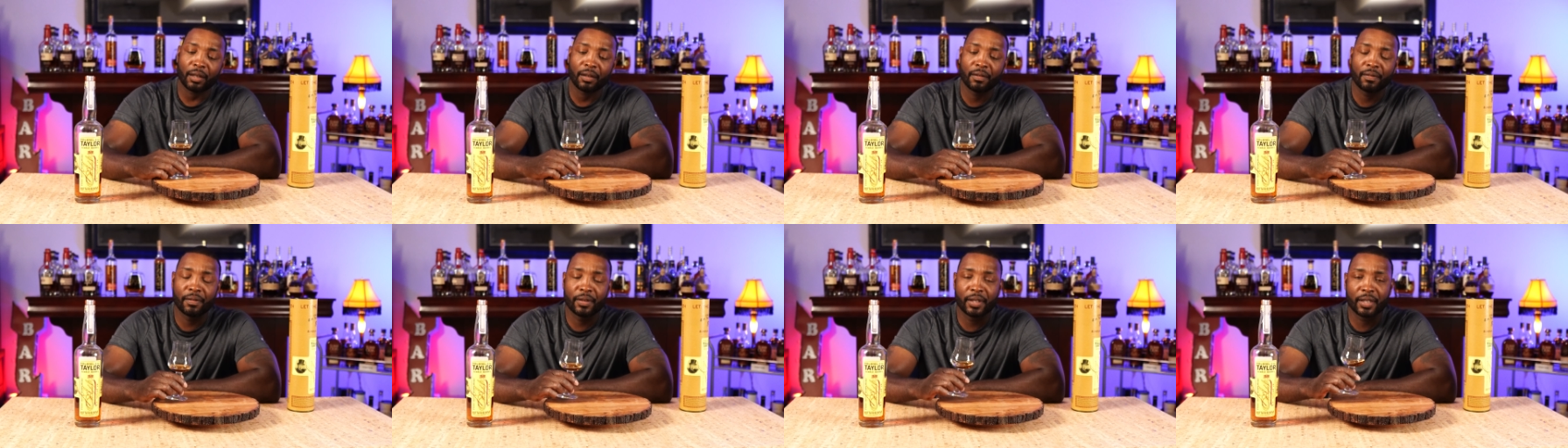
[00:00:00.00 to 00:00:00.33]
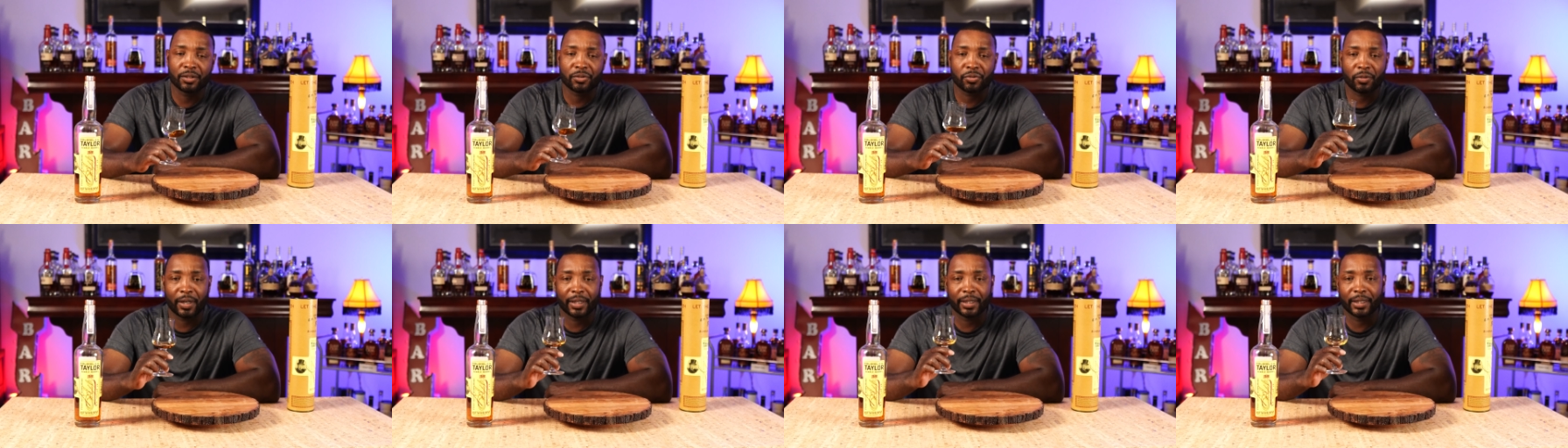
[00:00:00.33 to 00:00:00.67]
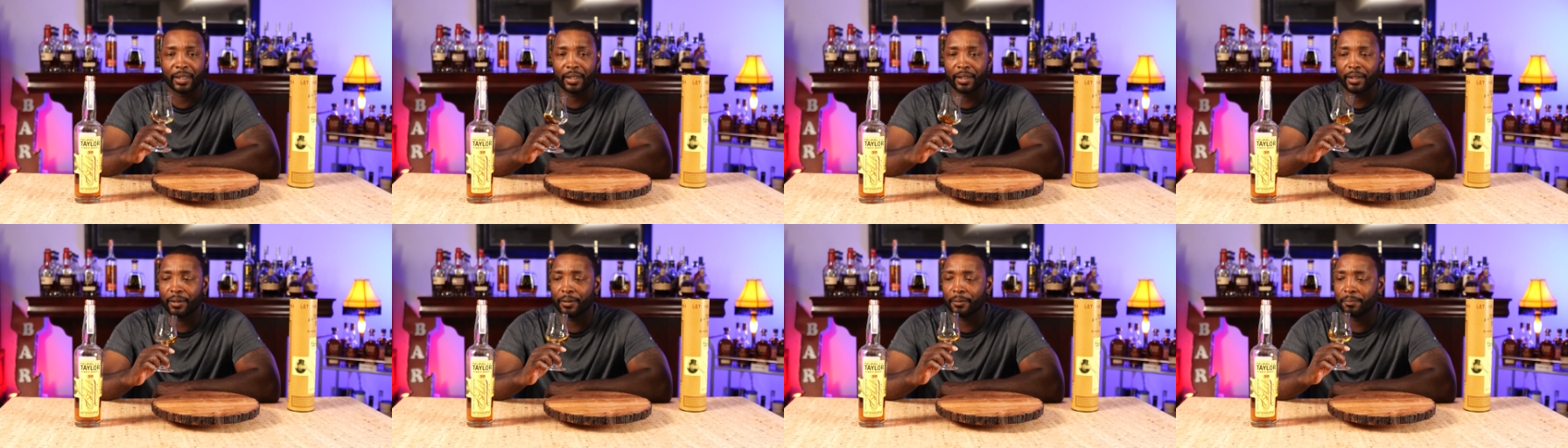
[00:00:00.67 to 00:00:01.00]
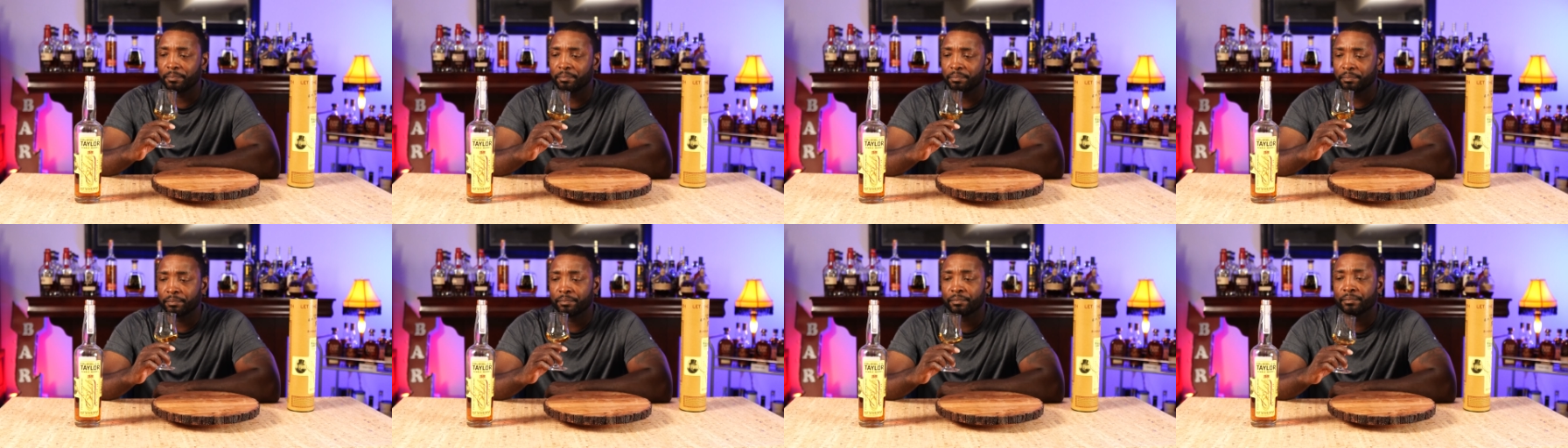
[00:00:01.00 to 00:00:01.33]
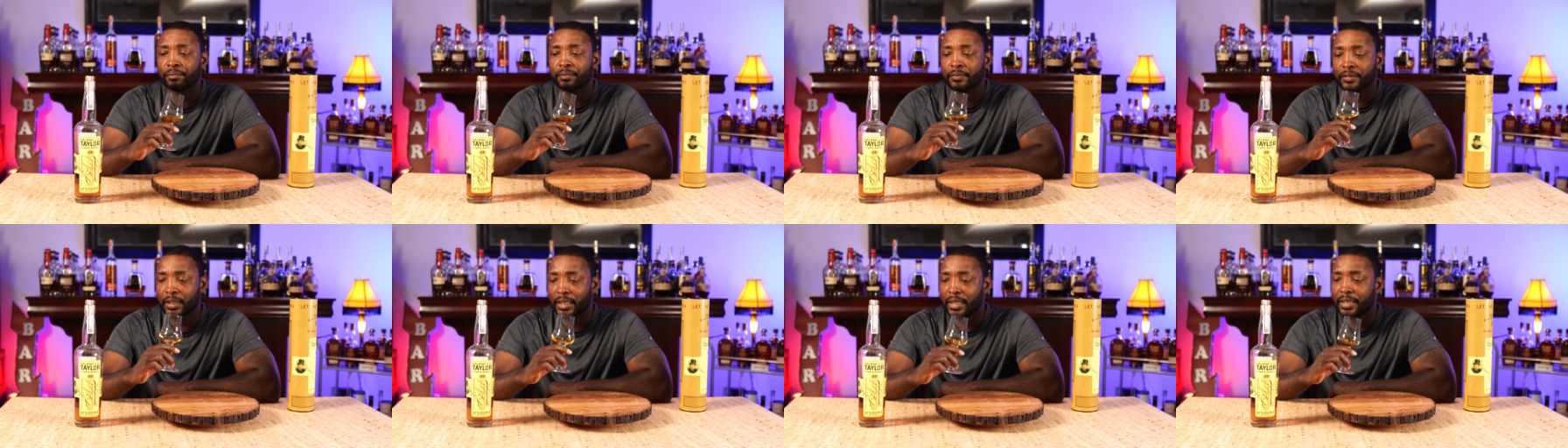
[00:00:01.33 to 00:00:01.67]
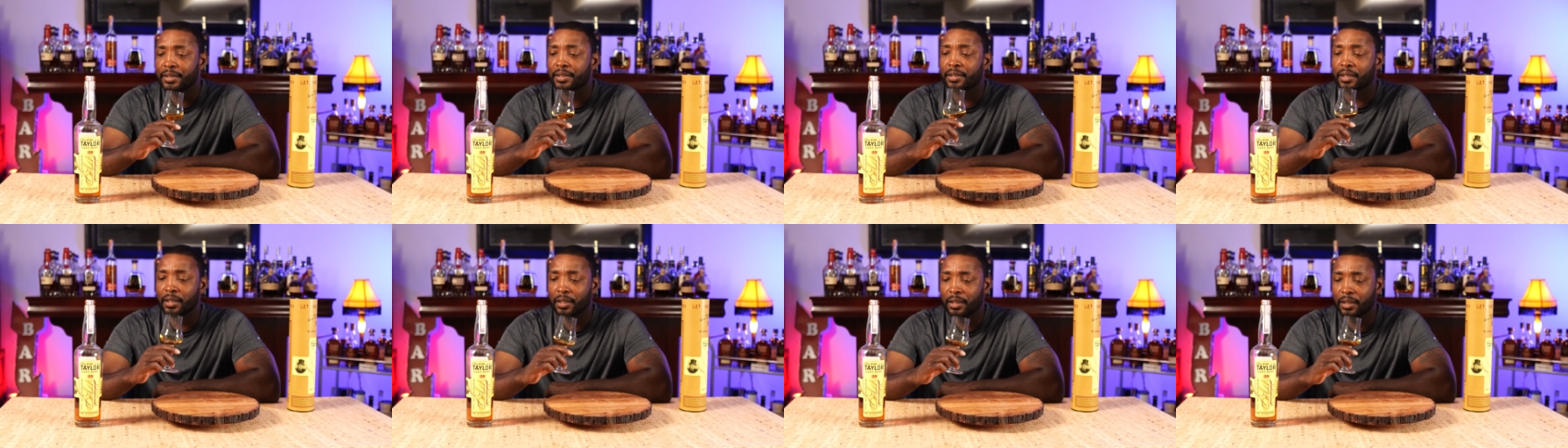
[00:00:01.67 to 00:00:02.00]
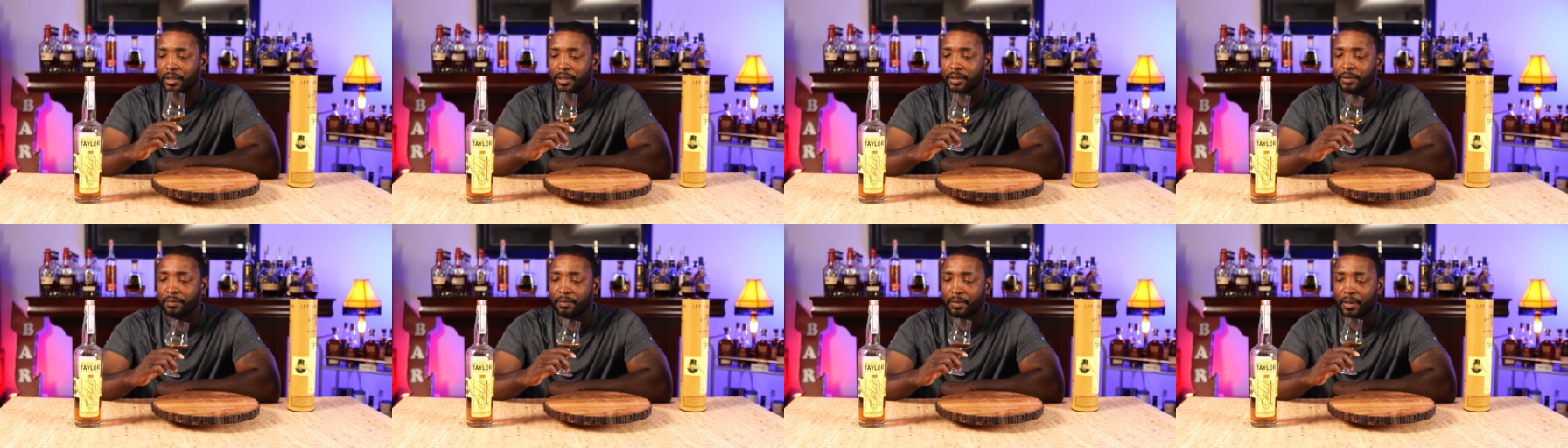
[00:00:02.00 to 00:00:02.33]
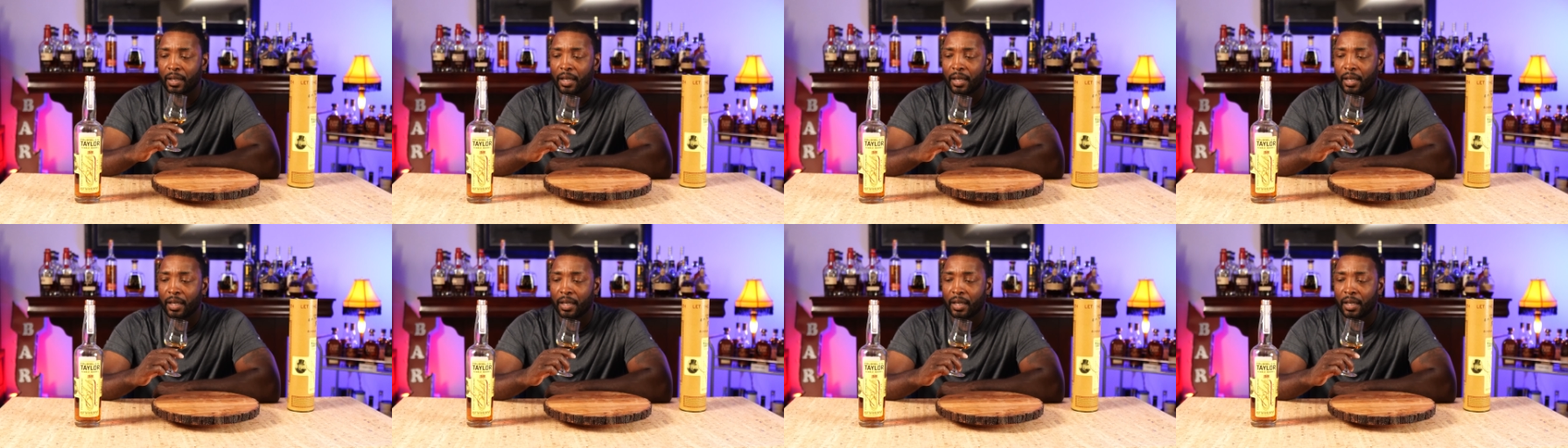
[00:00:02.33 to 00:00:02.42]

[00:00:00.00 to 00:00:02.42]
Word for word: This right here, it's good.